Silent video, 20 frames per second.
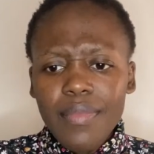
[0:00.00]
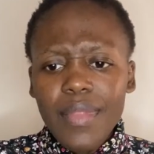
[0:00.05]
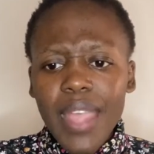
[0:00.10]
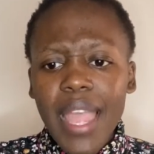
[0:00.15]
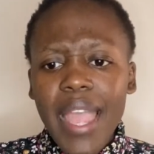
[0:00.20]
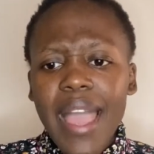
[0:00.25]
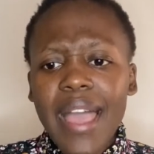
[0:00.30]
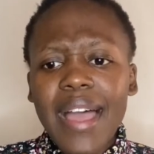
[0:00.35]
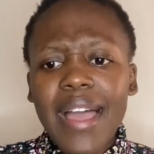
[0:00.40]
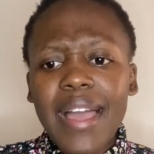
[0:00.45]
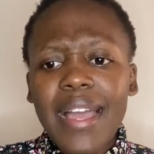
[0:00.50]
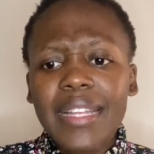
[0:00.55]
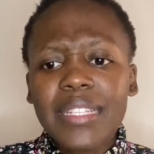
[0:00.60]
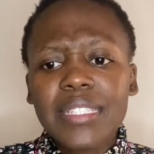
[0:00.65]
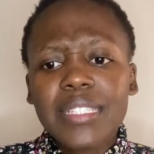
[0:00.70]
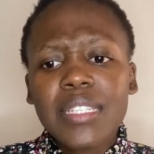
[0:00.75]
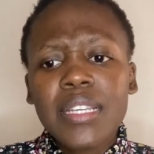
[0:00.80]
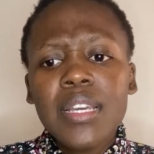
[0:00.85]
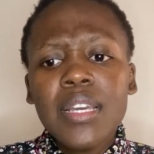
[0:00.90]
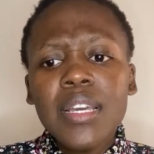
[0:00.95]
And
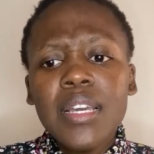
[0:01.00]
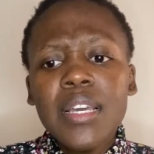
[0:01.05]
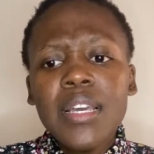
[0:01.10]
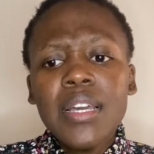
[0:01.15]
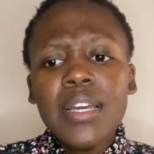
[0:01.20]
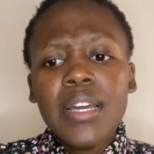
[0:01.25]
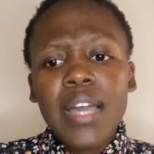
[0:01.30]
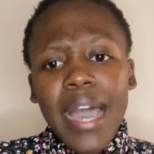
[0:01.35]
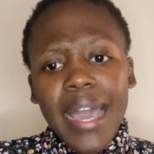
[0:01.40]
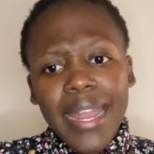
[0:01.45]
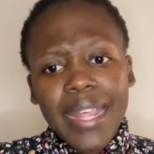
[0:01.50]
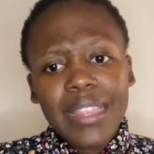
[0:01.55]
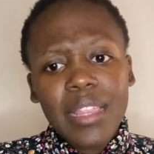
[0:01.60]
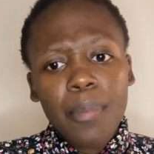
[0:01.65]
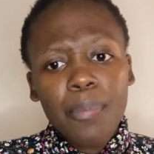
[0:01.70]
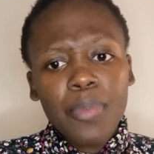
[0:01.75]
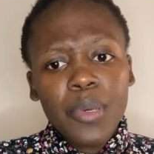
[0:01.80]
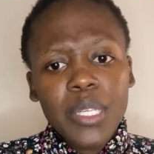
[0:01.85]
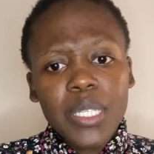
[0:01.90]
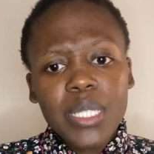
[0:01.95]
another
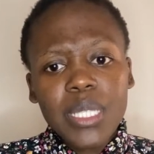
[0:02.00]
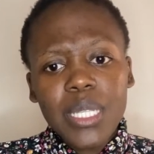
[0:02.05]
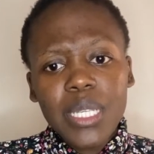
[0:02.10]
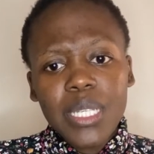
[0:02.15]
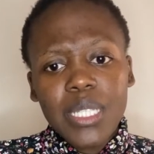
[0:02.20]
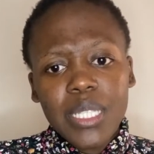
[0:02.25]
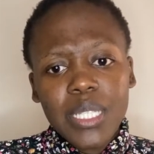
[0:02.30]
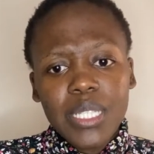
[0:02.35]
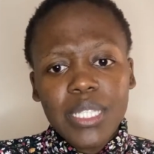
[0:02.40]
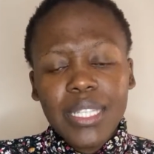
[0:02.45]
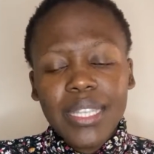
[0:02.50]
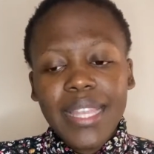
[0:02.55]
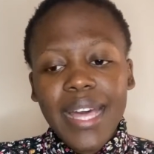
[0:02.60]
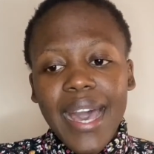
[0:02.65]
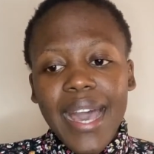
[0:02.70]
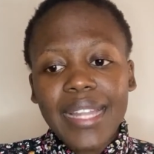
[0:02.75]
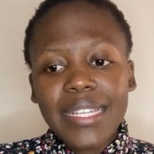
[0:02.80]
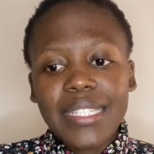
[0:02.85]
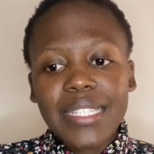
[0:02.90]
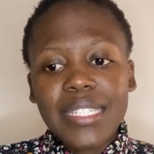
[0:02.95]
business
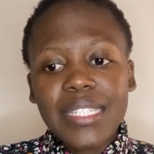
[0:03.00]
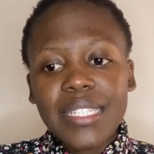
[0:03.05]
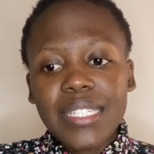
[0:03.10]
that